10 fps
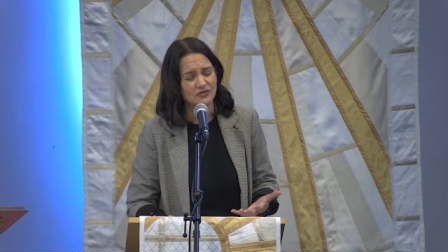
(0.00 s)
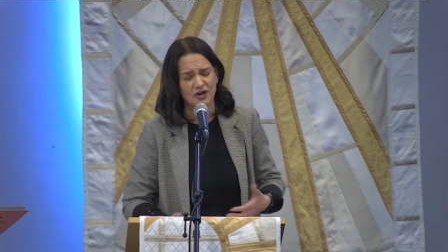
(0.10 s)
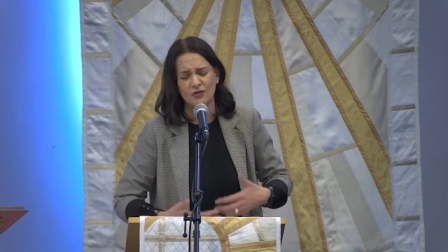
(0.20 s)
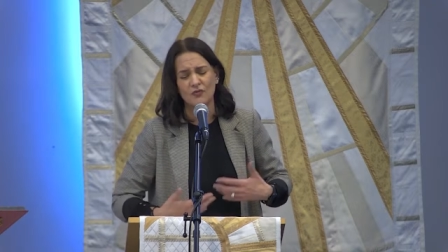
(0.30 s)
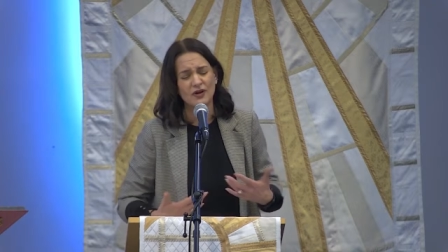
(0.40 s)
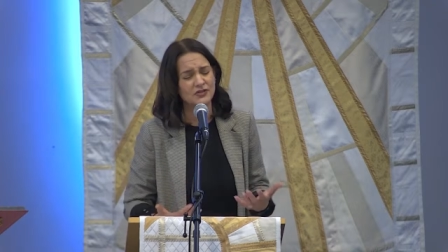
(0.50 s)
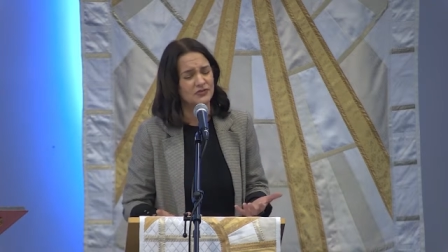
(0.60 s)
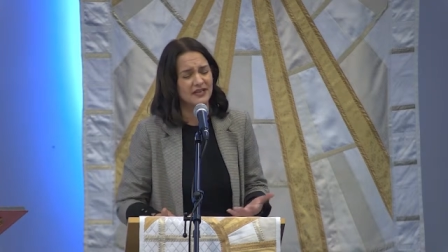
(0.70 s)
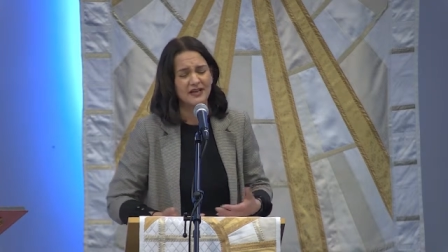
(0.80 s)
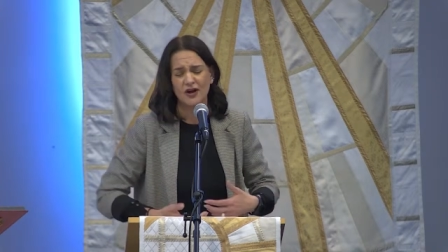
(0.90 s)
our
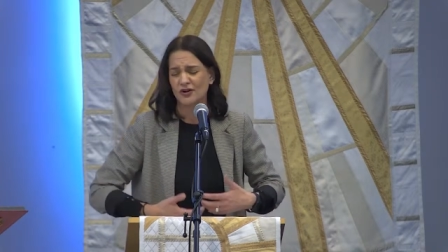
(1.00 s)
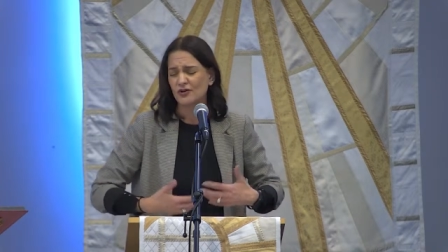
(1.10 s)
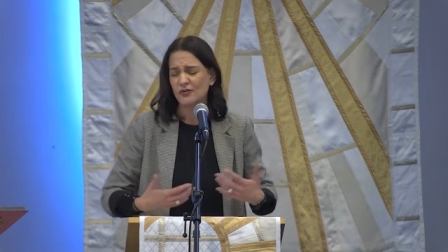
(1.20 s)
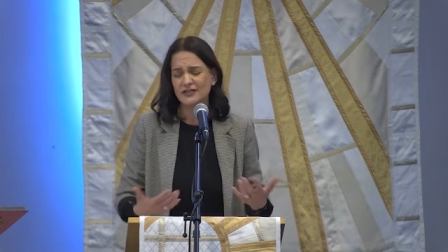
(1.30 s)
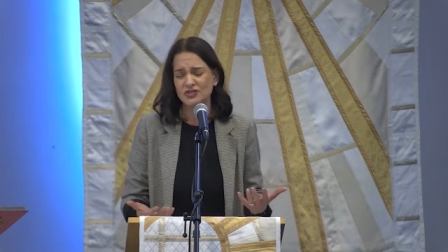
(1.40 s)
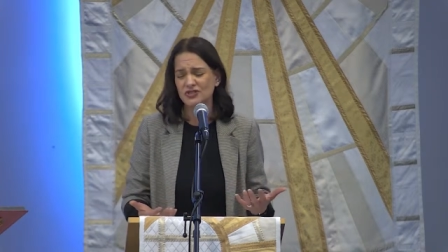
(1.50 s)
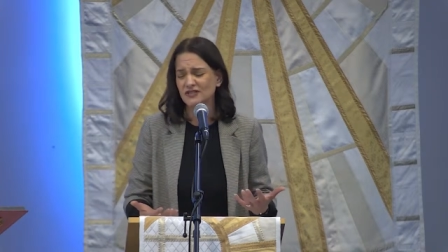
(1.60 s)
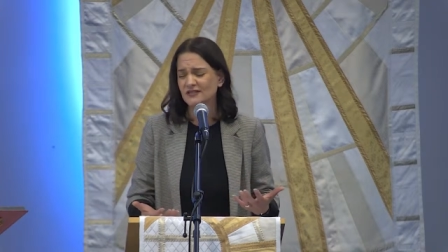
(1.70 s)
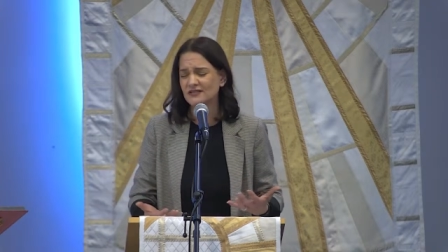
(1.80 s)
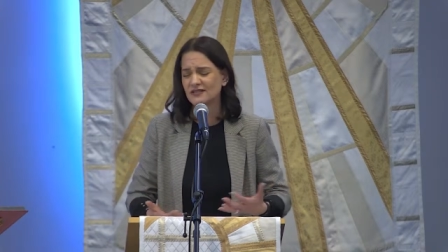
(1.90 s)
wondering, our
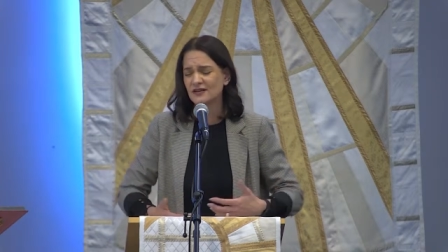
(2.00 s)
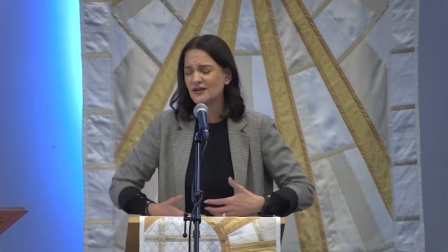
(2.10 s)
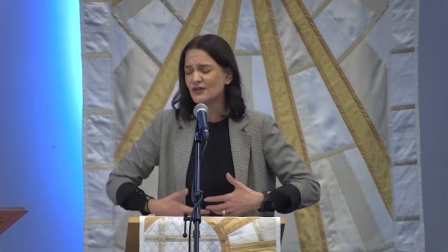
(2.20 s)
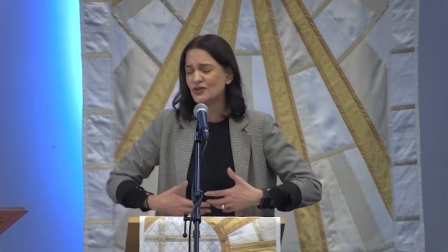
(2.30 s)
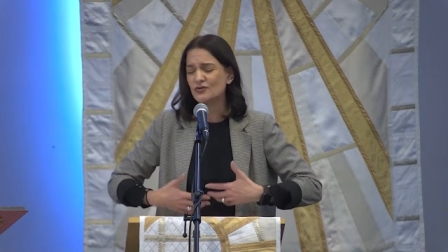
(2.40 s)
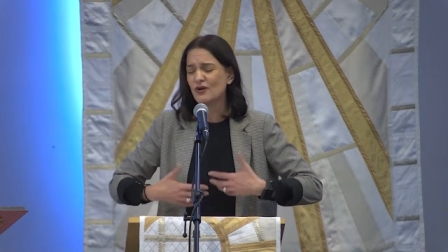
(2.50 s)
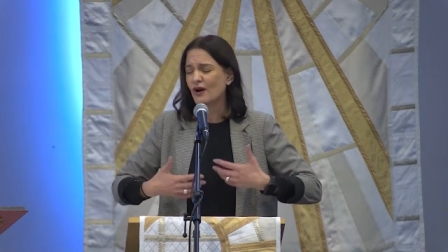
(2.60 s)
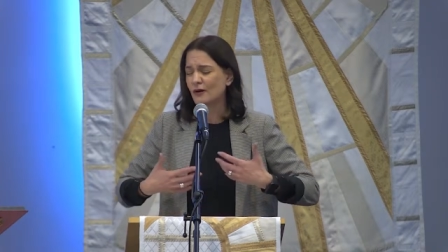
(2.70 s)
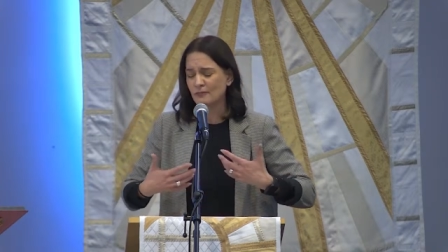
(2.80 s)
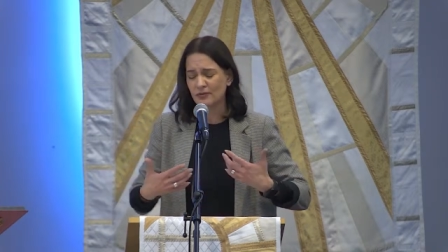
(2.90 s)
questions, you
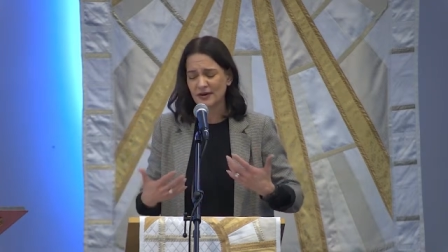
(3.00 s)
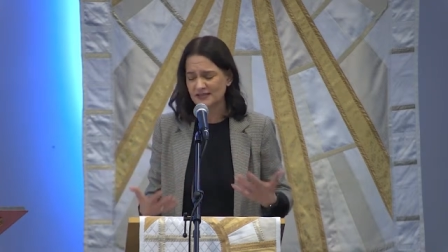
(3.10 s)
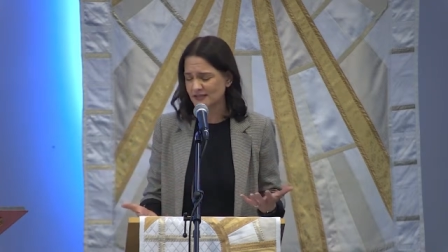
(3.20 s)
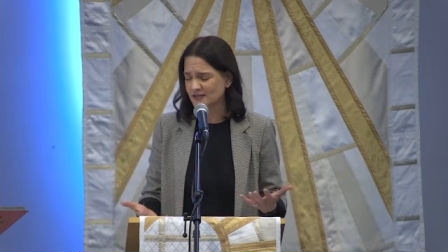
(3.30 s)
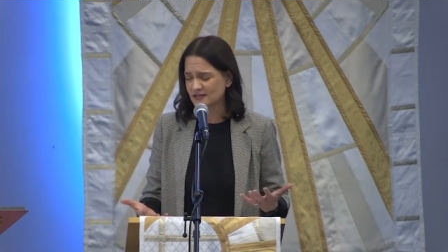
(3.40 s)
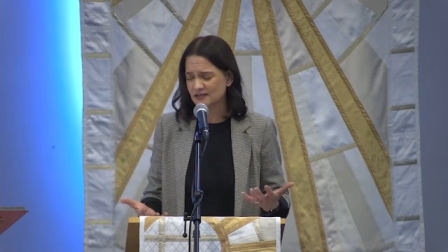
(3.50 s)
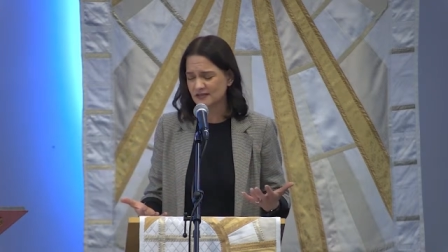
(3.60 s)
are present.